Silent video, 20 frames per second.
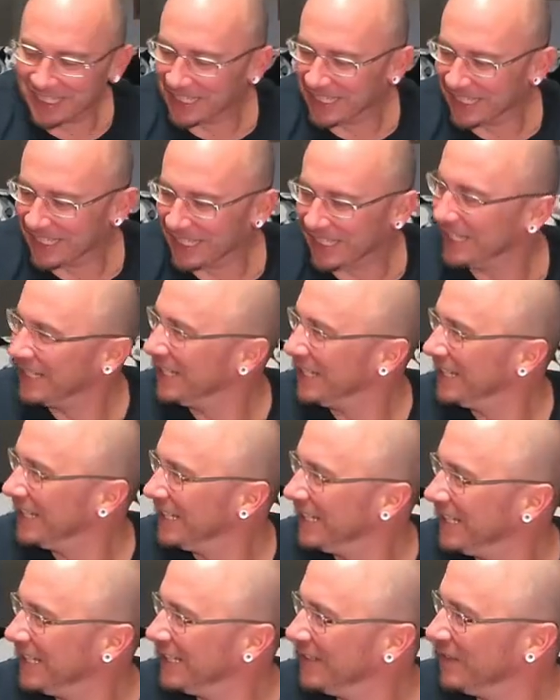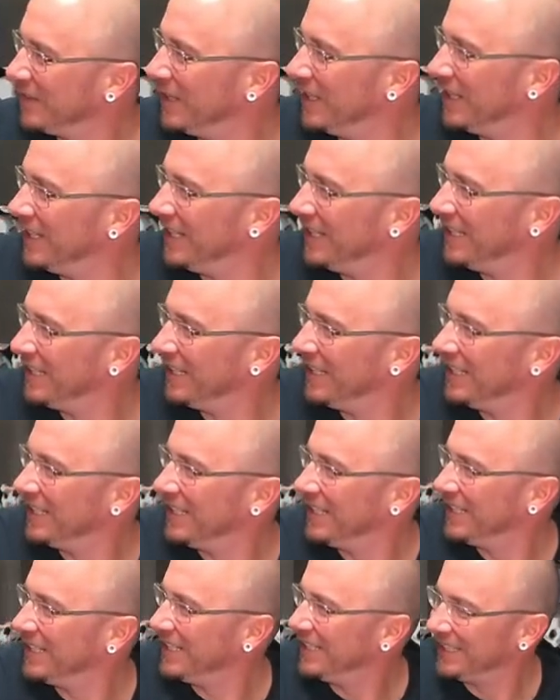
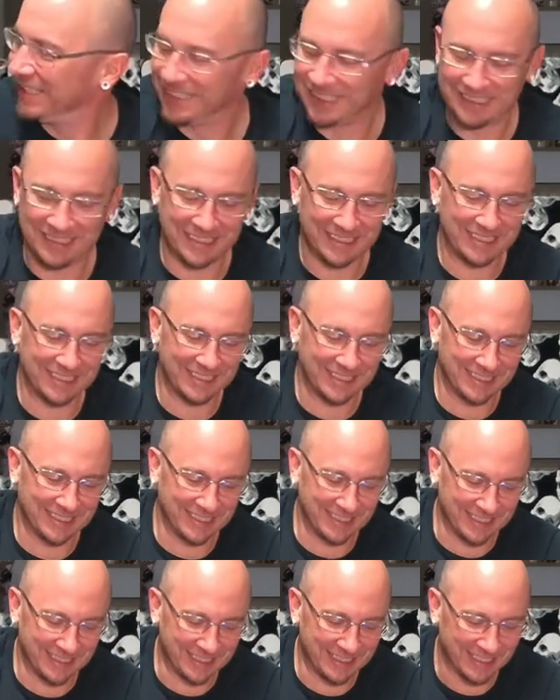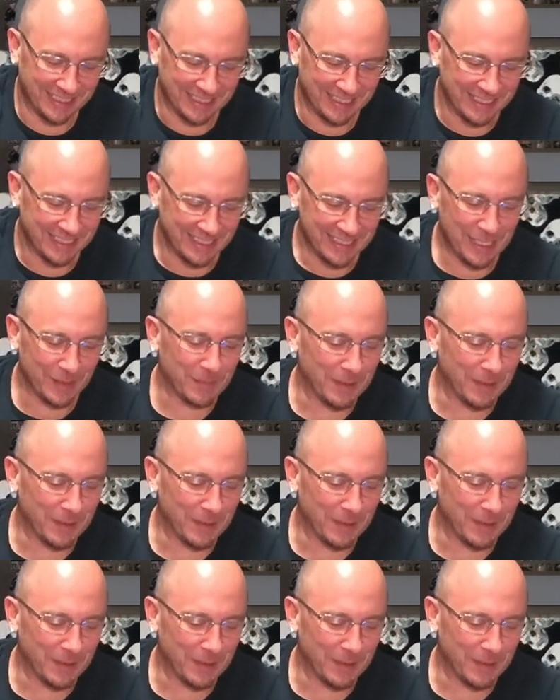[no speech]